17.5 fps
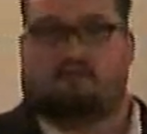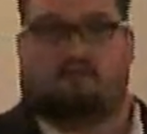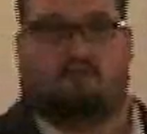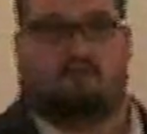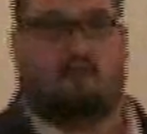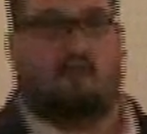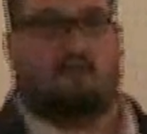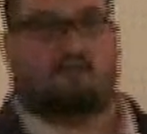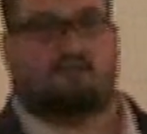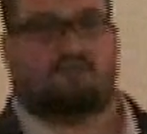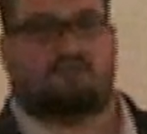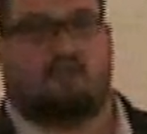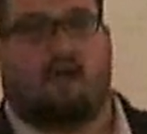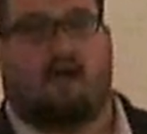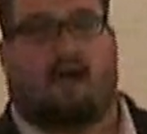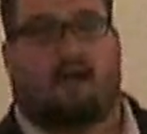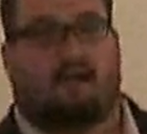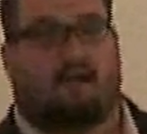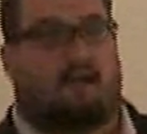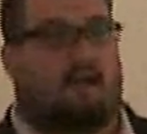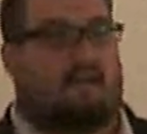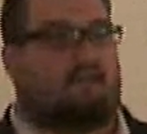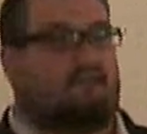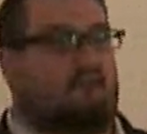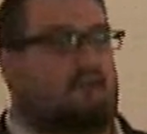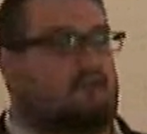to the other side. And
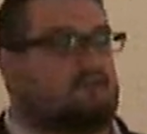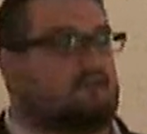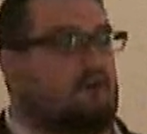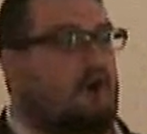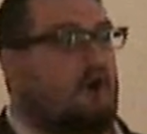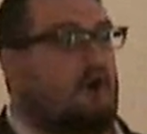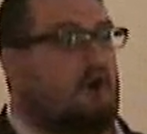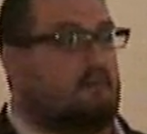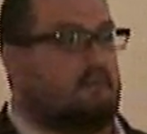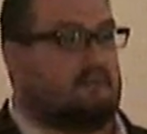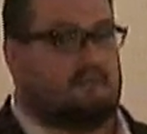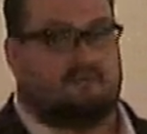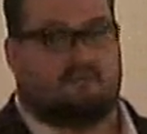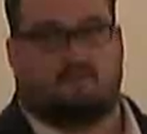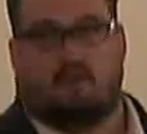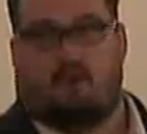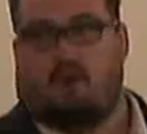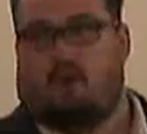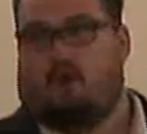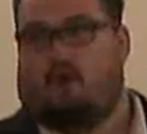as Pharaoh's armies